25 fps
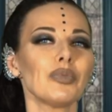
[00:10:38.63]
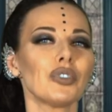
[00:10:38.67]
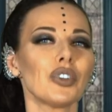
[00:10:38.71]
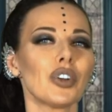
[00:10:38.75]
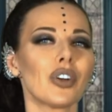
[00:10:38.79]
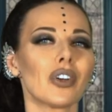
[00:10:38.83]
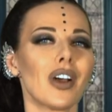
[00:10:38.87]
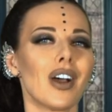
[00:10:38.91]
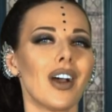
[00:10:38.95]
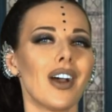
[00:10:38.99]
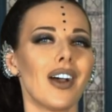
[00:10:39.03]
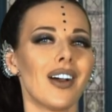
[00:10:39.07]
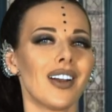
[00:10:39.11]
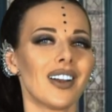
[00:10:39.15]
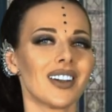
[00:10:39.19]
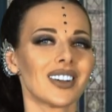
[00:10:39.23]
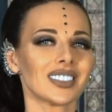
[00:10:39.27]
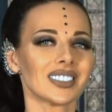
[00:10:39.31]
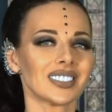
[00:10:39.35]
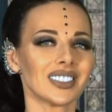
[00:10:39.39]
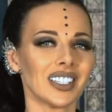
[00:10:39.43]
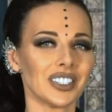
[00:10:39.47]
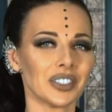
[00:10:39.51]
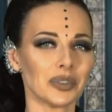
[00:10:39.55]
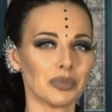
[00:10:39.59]
your
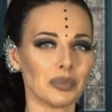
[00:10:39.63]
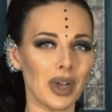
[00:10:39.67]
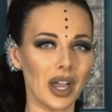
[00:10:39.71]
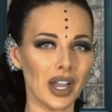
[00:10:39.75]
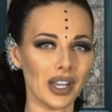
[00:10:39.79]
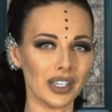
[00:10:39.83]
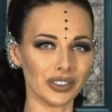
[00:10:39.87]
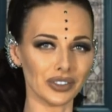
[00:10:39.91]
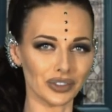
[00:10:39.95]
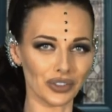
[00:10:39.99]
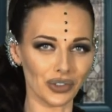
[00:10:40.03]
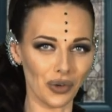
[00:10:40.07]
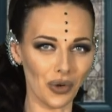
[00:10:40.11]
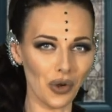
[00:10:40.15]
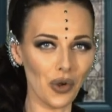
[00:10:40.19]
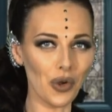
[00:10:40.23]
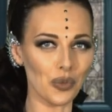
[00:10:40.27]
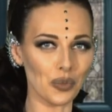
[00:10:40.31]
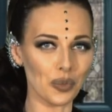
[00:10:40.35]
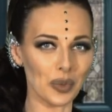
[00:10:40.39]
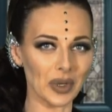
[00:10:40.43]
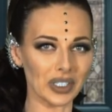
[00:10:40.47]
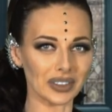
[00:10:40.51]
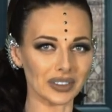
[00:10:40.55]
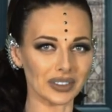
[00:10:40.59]
heart and mind
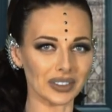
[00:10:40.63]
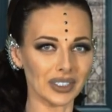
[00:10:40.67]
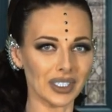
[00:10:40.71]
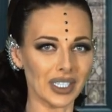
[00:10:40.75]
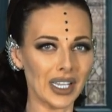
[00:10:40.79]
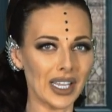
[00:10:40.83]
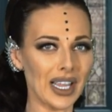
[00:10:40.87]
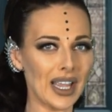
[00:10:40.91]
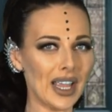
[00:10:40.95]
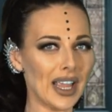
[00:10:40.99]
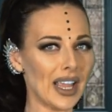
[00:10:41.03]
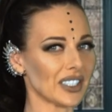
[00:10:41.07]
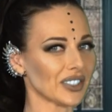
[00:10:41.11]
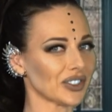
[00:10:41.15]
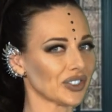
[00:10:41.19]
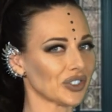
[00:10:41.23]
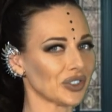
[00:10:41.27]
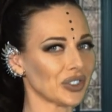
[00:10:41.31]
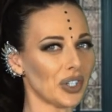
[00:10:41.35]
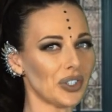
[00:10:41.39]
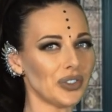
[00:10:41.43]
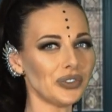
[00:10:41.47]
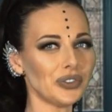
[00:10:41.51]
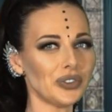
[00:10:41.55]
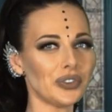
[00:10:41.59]
open. And
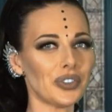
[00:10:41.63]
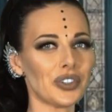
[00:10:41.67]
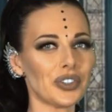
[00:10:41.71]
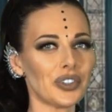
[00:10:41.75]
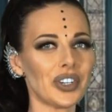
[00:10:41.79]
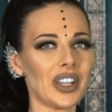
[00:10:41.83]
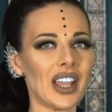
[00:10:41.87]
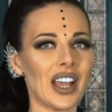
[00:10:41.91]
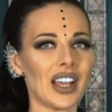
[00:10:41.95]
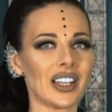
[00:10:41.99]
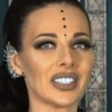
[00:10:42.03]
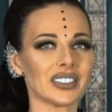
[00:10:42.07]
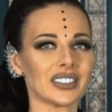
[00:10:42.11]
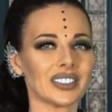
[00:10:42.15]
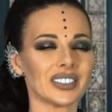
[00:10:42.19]
don't forget,